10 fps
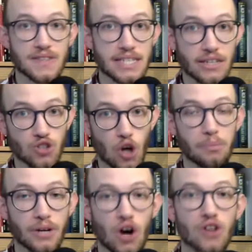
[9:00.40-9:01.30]
C on
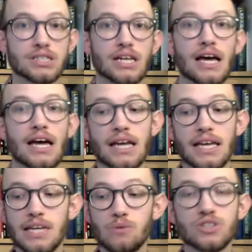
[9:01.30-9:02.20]
top because
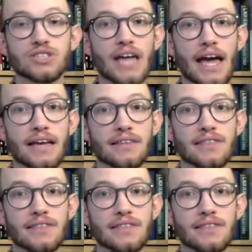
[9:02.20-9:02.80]
he will say